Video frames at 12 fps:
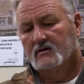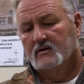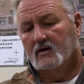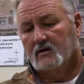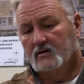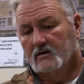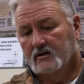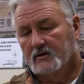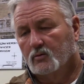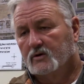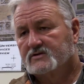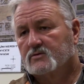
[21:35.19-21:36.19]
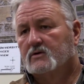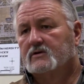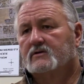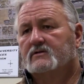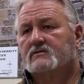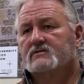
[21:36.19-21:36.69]
the clock at West
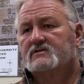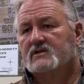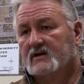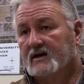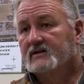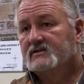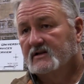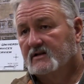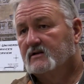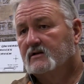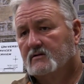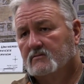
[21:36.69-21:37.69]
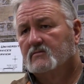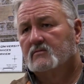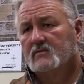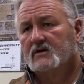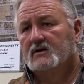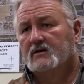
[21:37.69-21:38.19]
Watkins CITD,
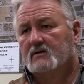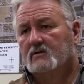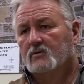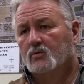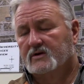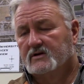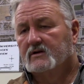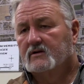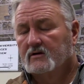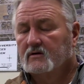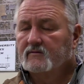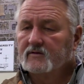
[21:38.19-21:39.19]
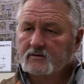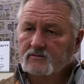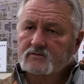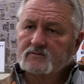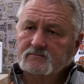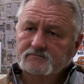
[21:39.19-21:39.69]
we take care of
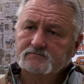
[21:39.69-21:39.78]
those.